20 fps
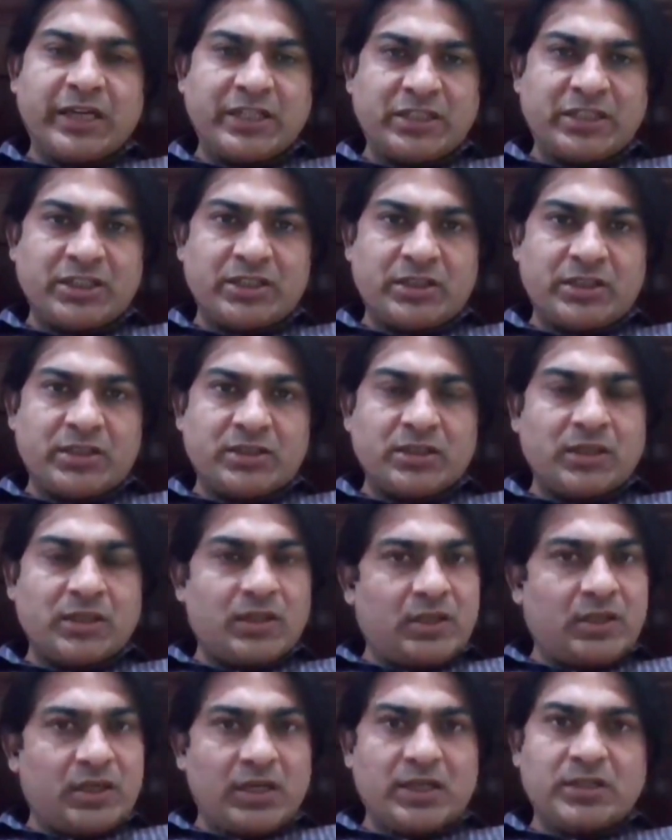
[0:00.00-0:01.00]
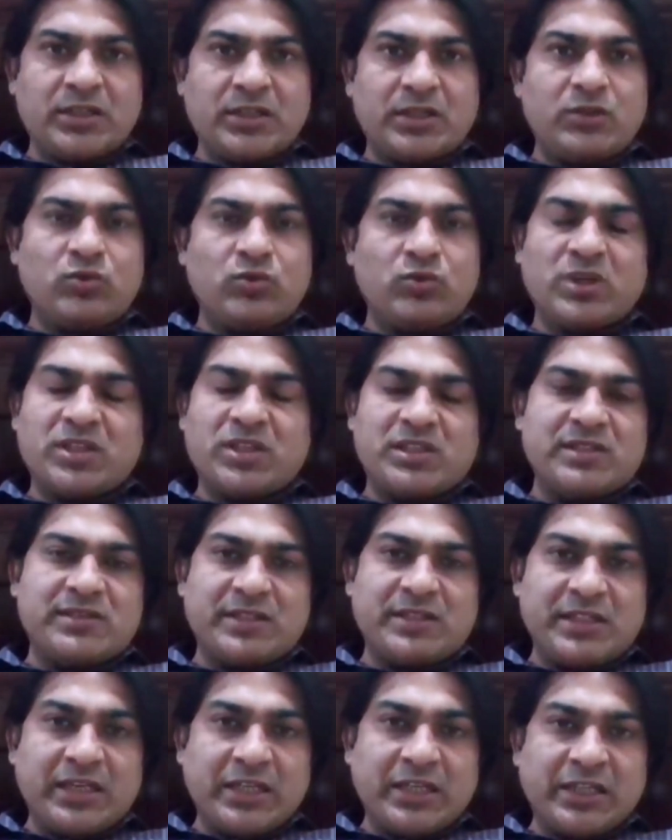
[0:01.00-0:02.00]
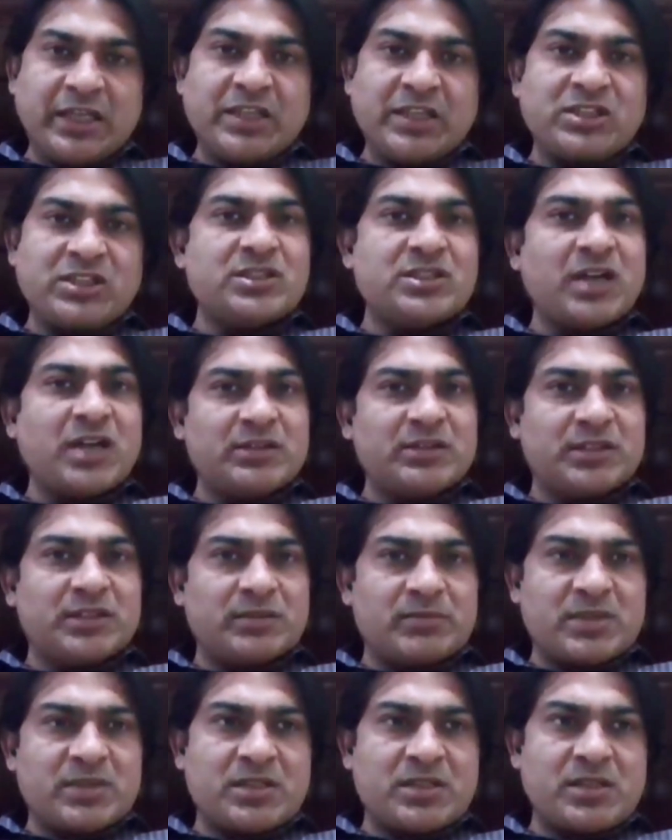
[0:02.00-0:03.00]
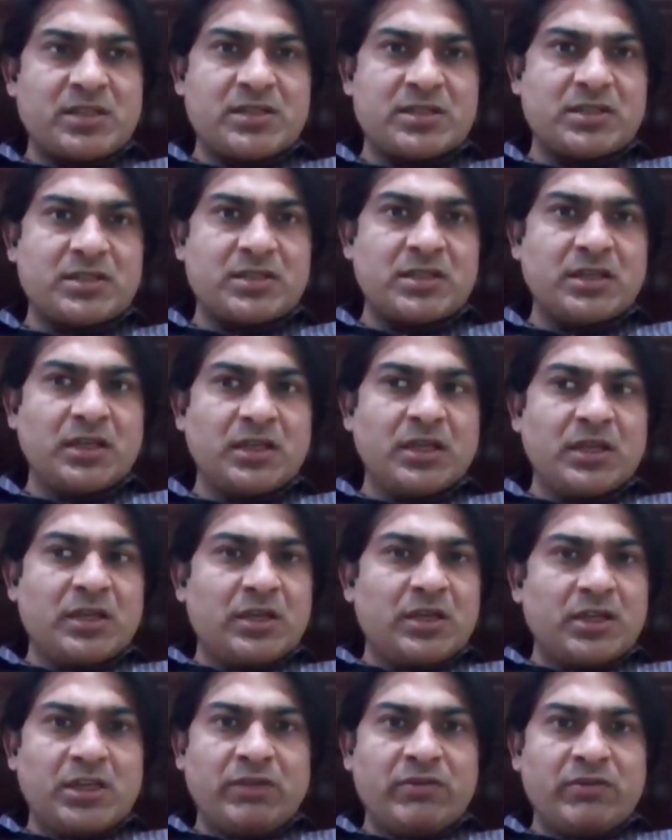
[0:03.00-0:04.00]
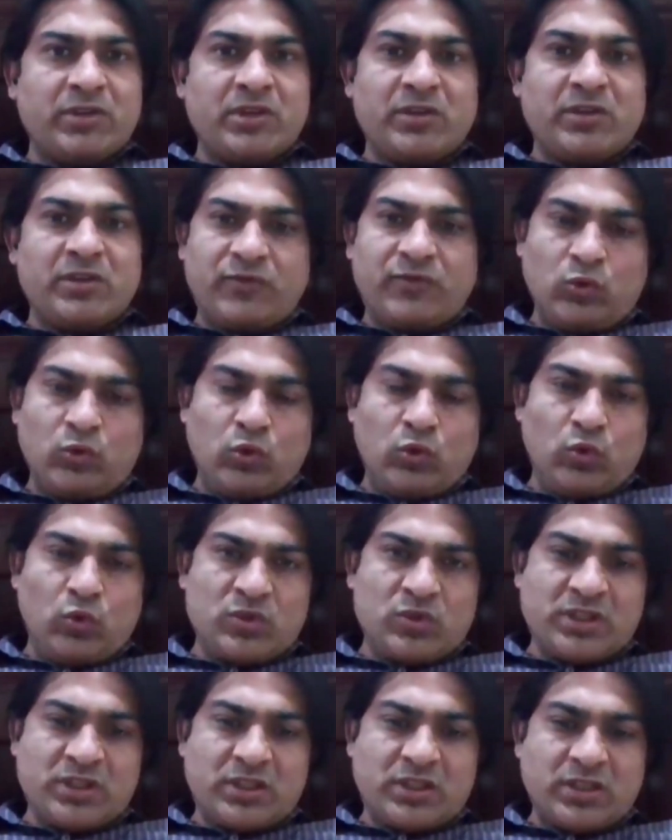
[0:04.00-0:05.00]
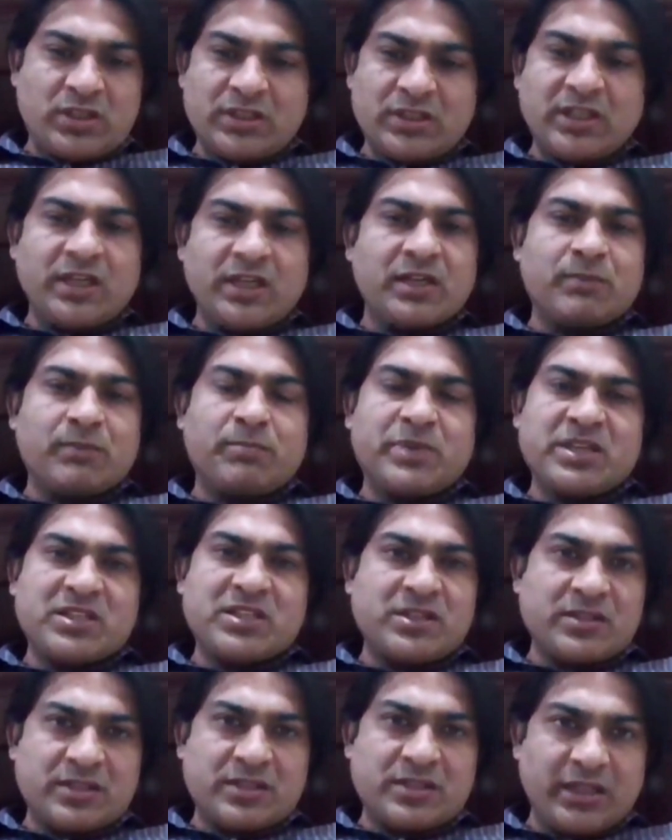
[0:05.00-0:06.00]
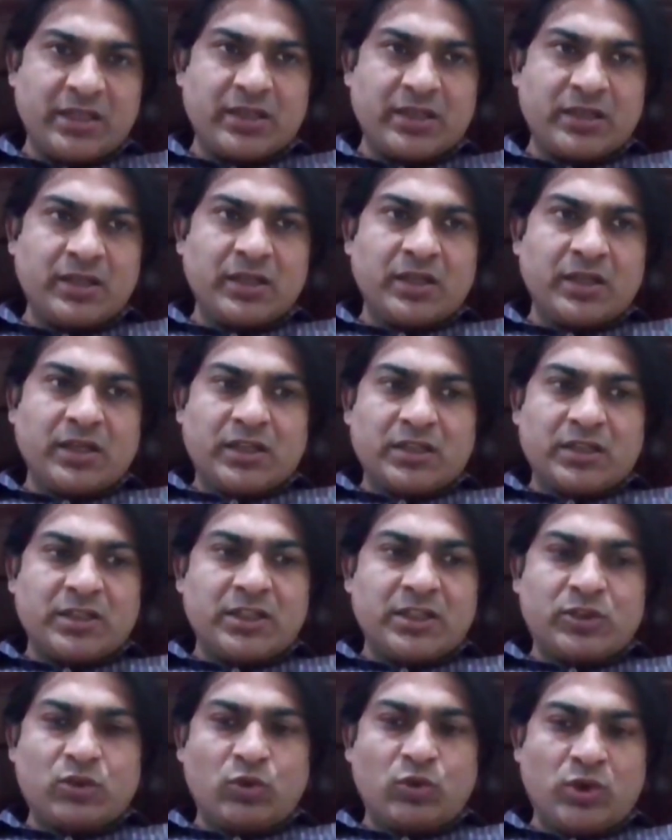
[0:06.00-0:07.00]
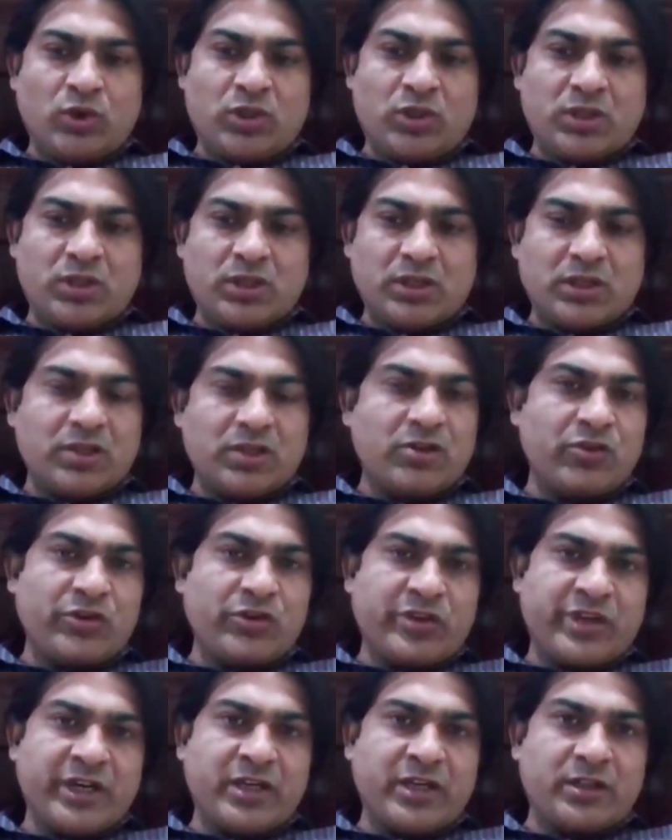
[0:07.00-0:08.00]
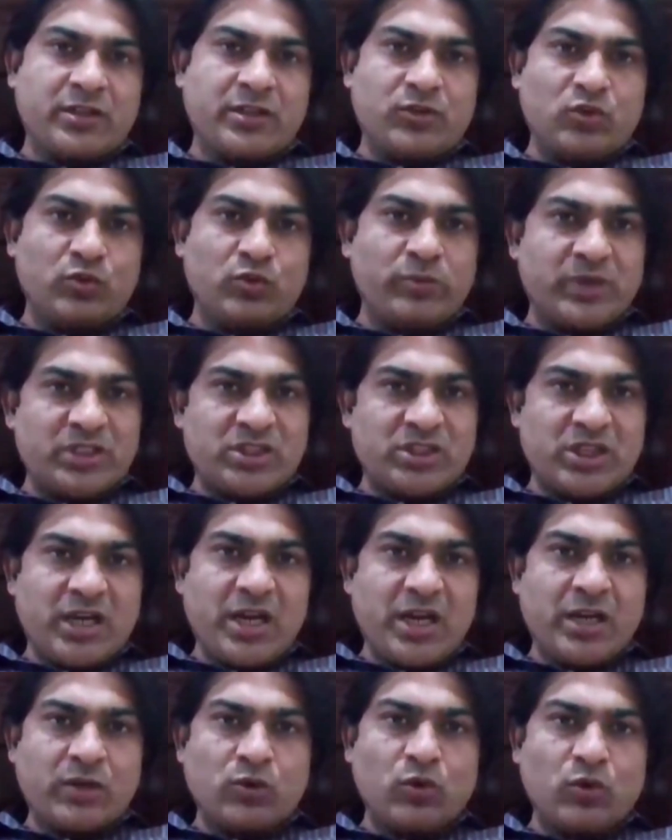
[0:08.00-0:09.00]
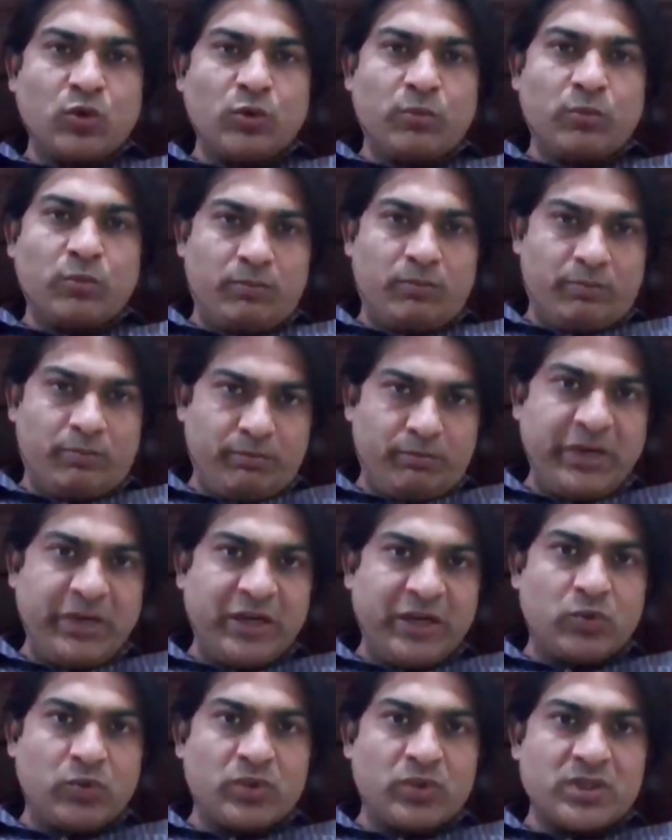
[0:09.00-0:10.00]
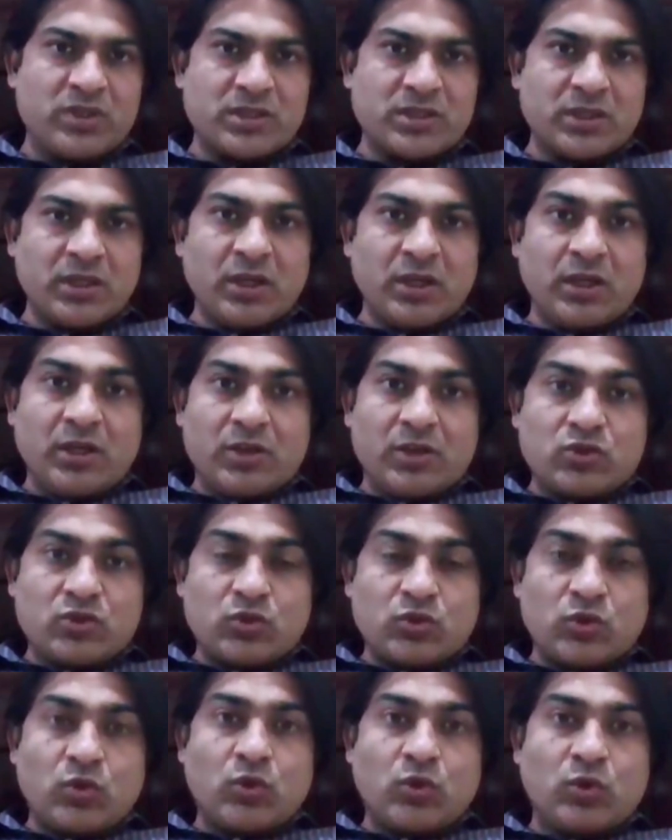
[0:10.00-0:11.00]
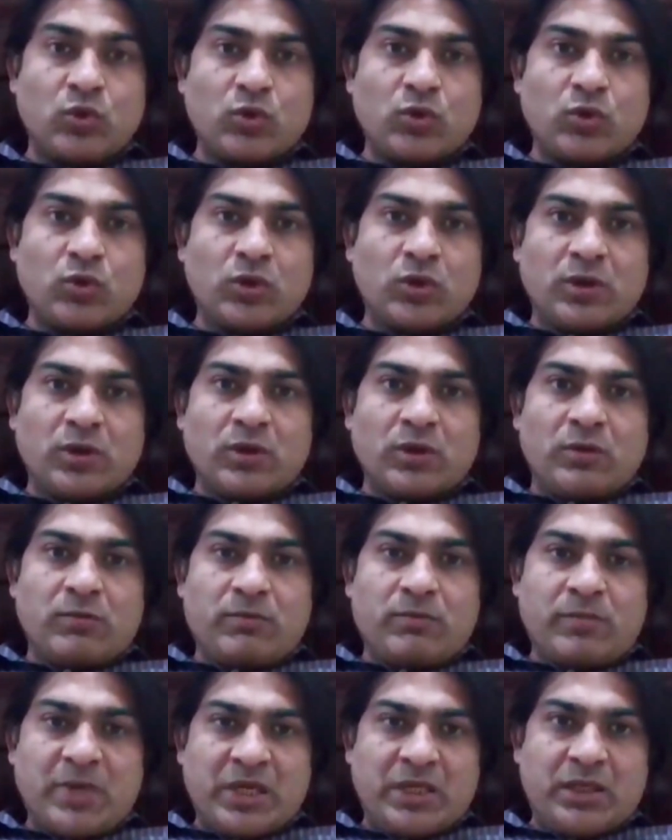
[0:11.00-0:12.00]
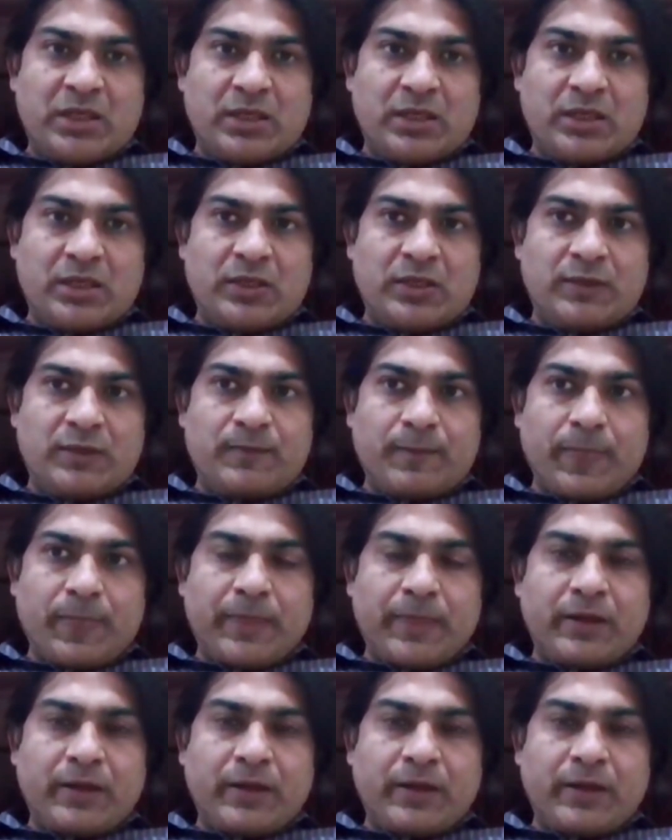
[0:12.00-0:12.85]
get it, and then you can easily attach it. The other muscles, even if you lose it, they are present there. They don't contract too much and go backwards. So my